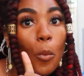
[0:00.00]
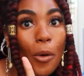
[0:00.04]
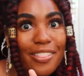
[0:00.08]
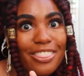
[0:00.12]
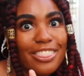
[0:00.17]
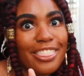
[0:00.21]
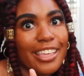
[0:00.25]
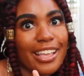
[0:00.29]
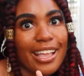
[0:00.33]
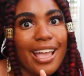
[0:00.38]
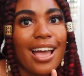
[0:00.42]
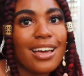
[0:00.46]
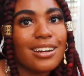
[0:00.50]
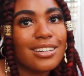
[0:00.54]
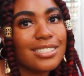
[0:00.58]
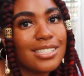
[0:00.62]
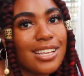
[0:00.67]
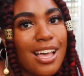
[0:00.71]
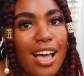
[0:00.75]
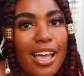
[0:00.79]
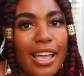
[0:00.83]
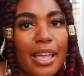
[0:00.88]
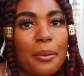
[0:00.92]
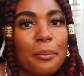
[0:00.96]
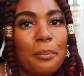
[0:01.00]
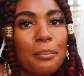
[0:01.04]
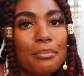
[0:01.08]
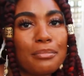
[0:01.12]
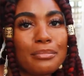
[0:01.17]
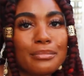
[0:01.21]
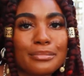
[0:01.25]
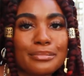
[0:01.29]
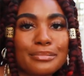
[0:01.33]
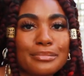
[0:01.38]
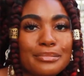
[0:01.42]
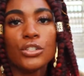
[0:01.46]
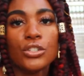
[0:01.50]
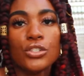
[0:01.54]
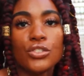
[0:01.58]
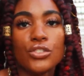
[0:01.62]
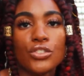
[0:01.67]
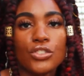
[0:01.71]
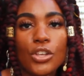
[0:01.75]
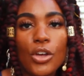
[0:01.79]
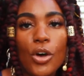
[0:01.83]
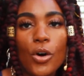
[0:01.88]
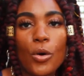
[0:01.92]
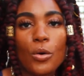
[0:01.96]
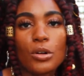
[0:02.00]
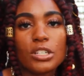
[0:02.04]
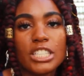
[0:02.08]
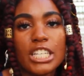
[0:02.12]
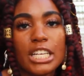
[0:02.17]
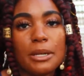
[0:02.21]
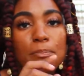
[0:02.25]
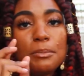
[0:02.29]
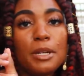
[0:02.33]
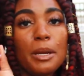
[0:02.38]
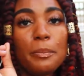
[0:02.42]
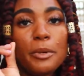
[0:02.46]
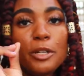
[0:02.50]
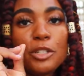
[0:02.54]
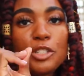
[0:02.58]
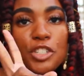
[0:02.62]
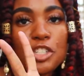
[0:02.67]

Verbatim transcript: one thing at a time. So tip number